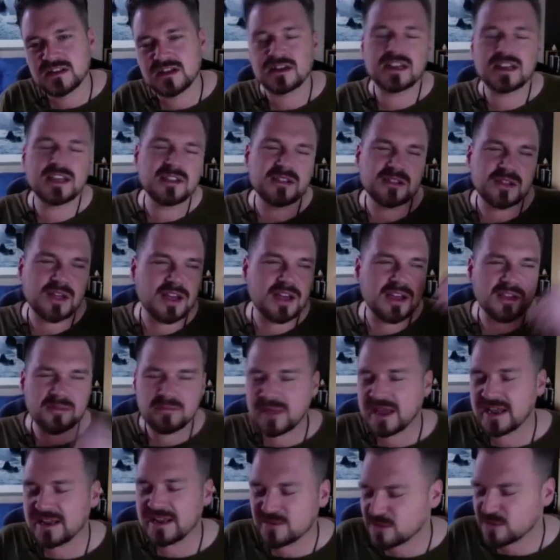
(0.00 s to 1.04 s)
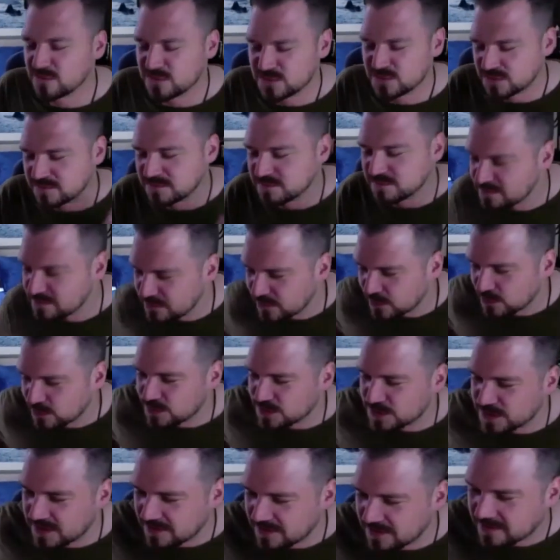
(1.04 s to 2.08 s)
And he like made up some
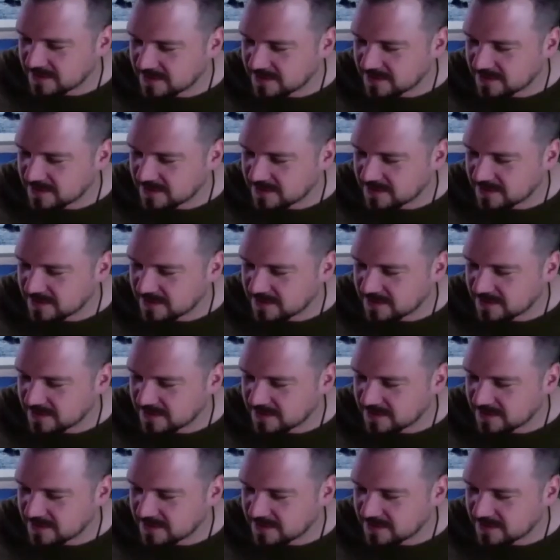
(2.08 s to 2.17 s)
bullshit